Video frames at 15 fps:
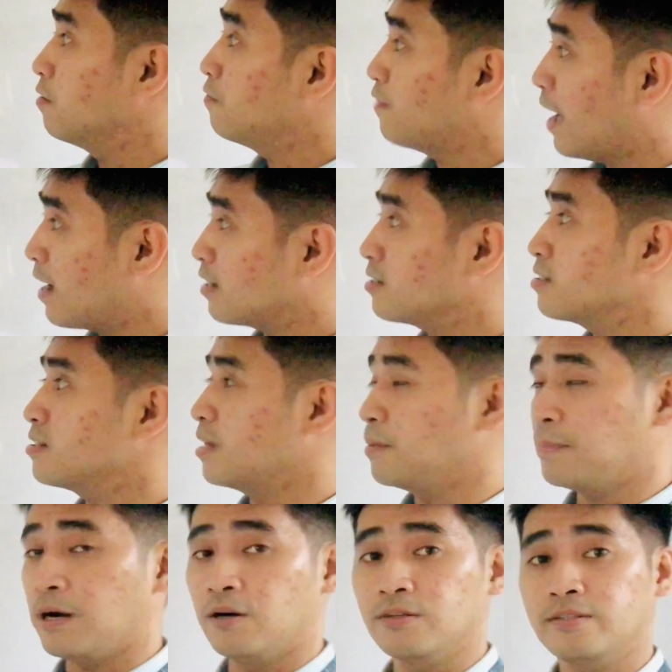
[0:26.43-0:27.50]
facts
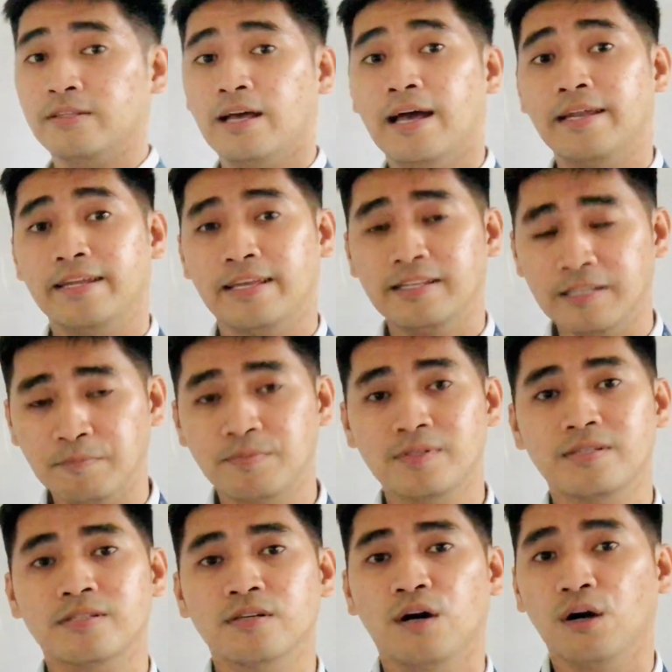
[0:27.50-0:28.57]
about an
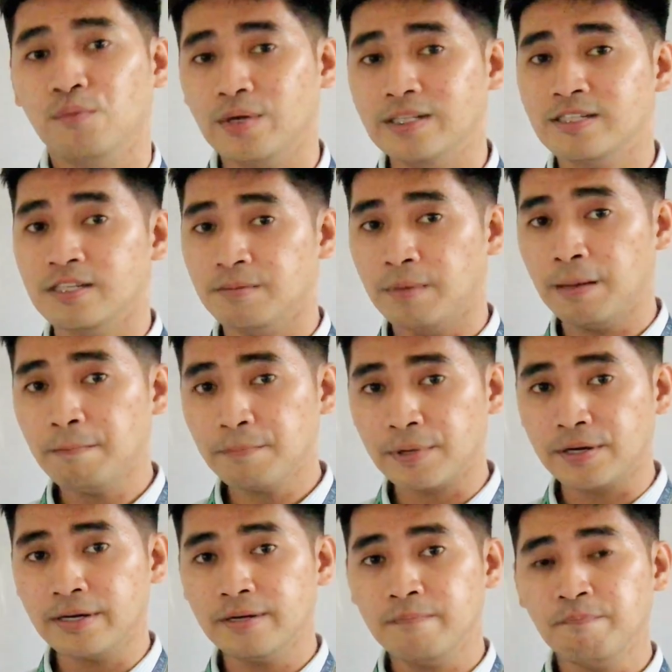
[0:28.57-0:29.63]
ellipse. Always
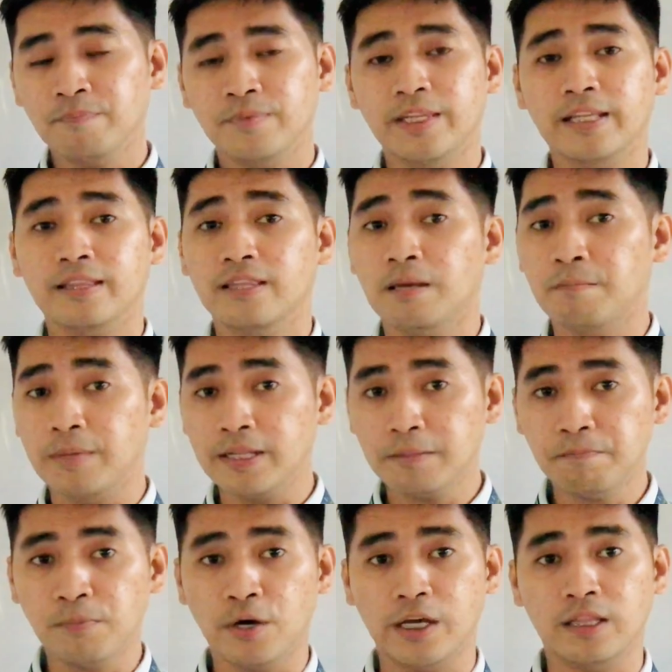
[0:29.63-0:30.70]
remember that the
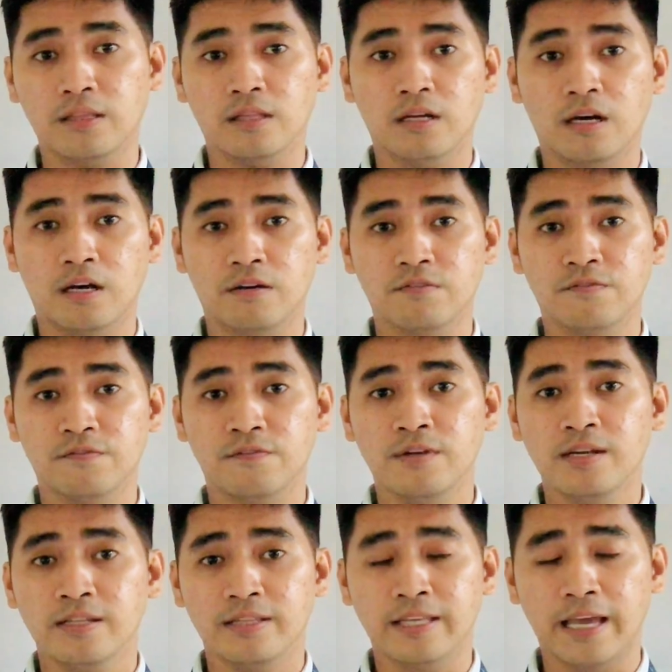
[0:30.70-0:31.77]
midpoint of
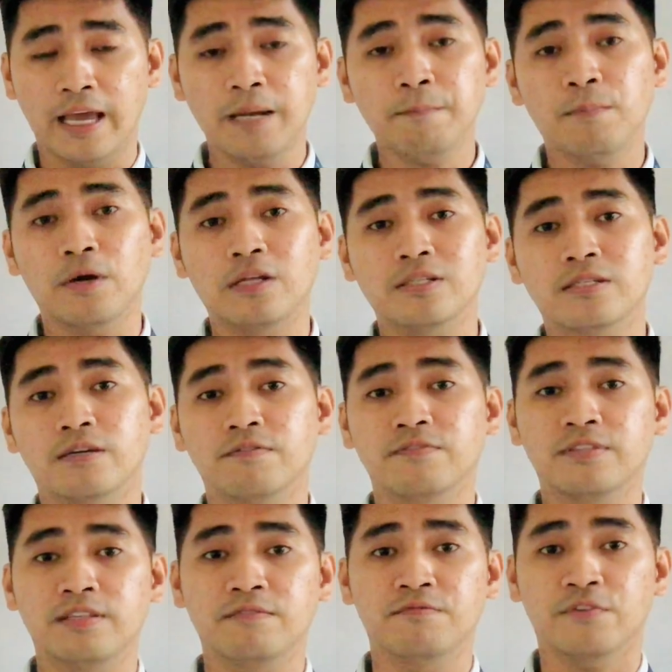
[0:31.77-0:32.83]
the endpoints of
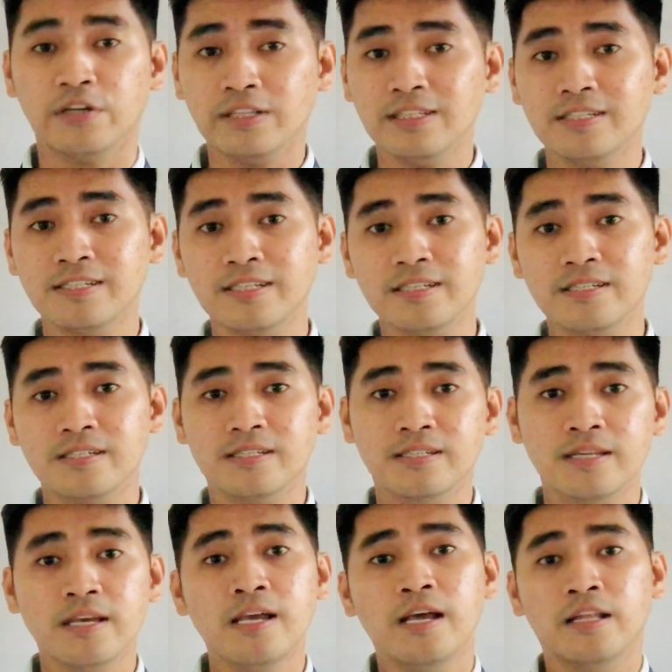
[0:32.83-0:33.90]
the
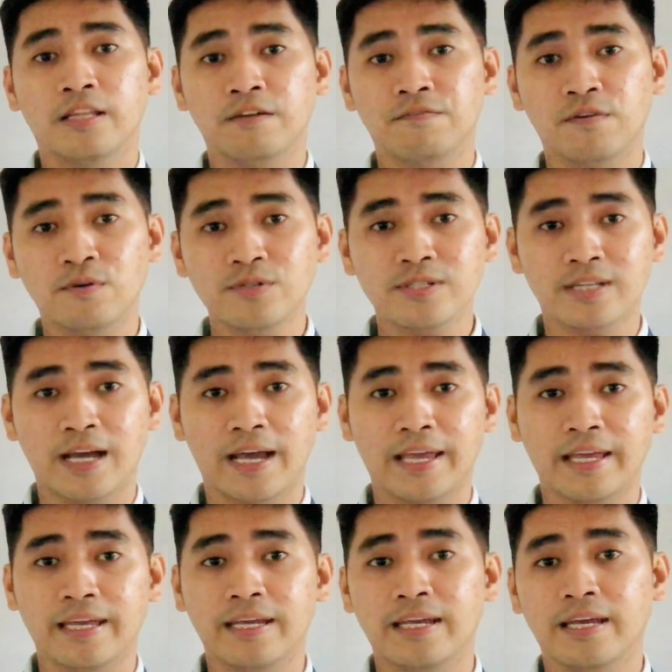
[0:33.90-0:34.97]
vertices, the
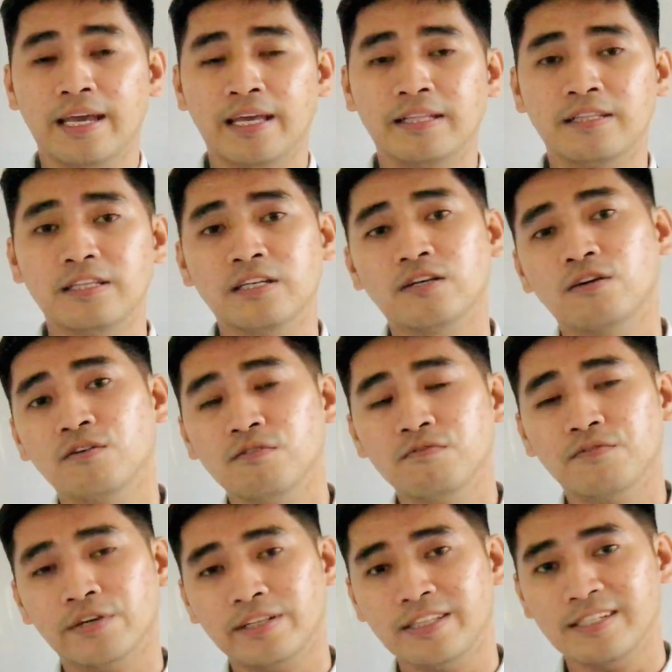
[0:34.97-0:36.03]
foci, and the
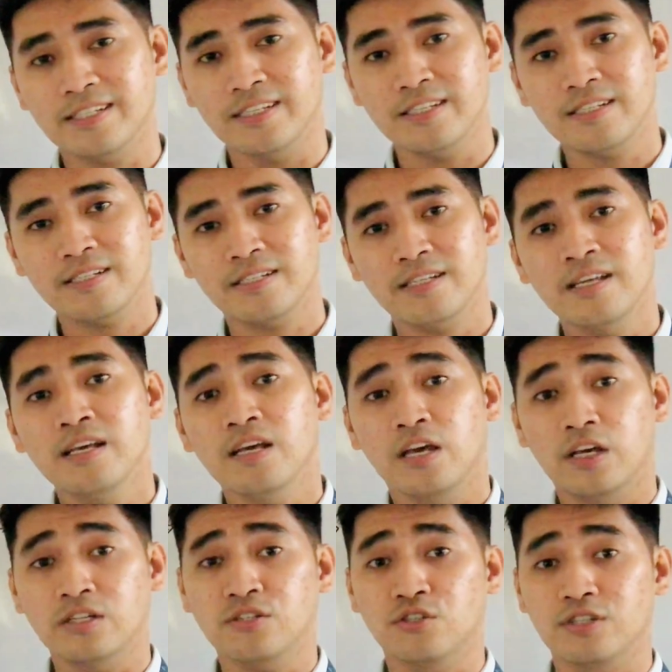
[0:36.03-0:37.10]
co-vertices
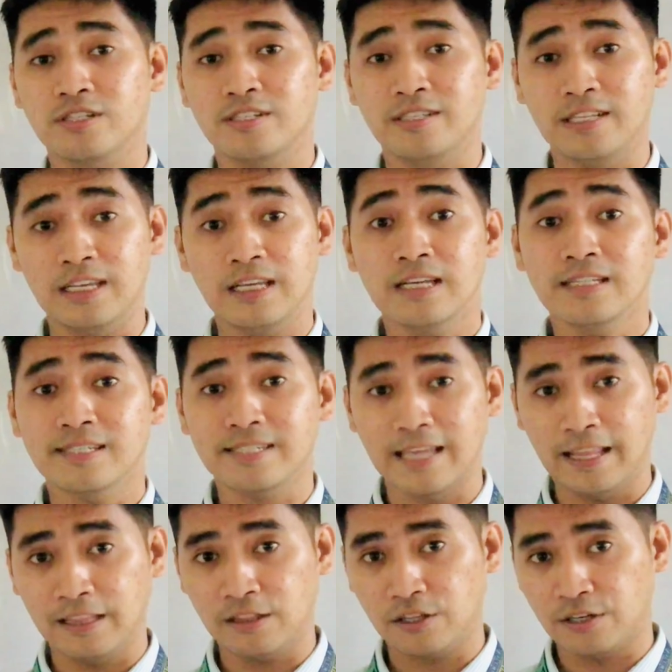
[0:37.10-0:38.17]
is just the
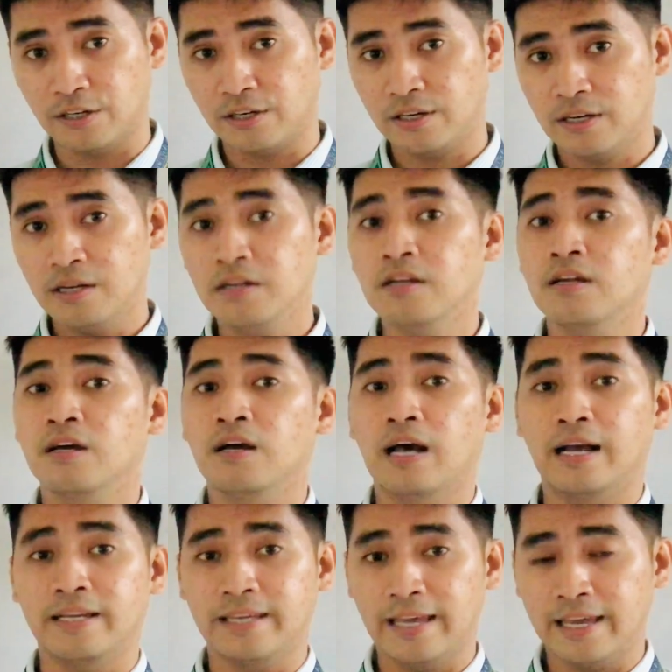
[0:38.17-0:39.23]
center.
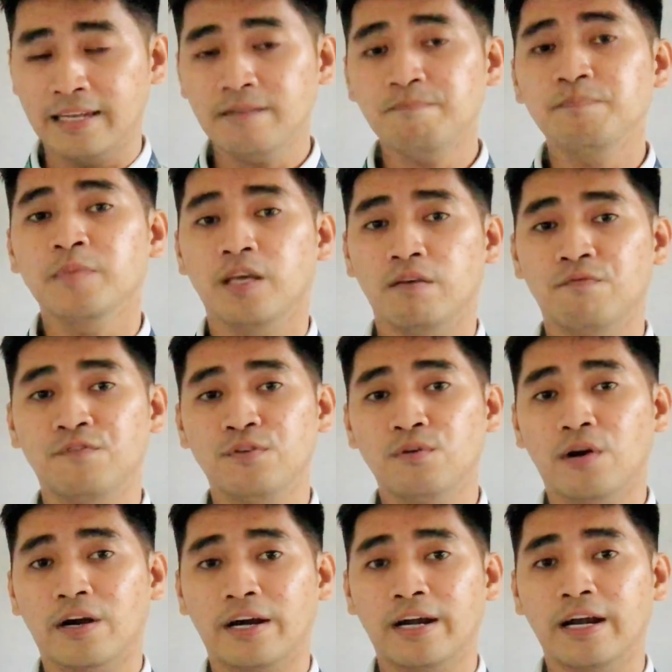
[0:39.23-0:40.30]
Again, if
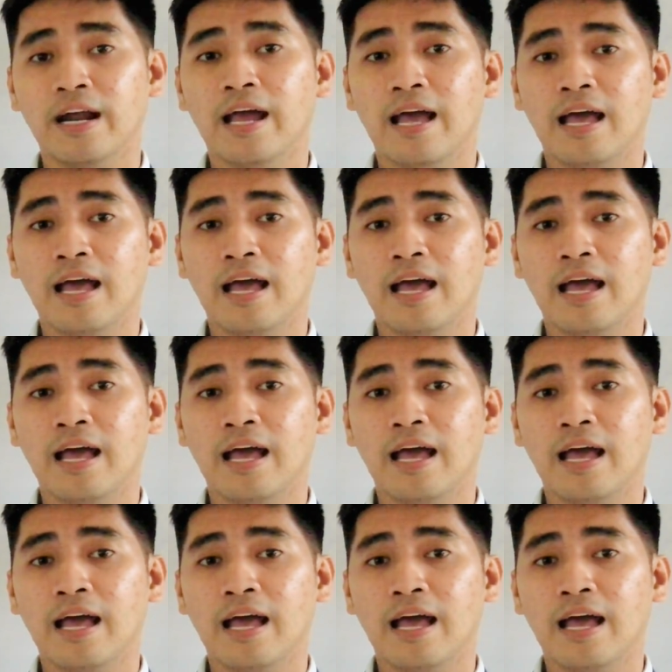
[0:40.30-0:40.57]
you are